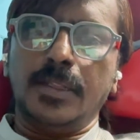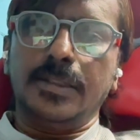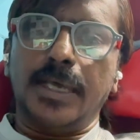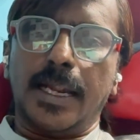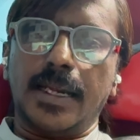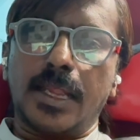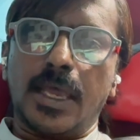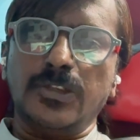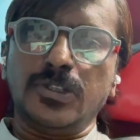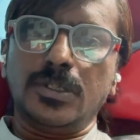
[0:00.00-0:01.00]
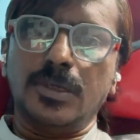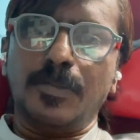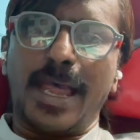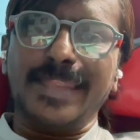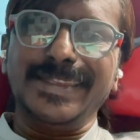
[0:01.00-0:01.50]
that I should
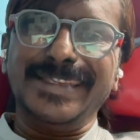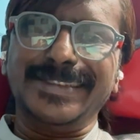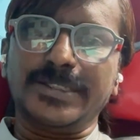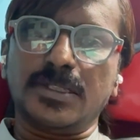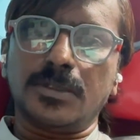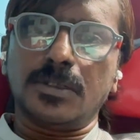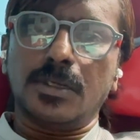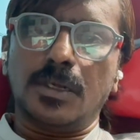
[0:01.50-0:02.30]
manage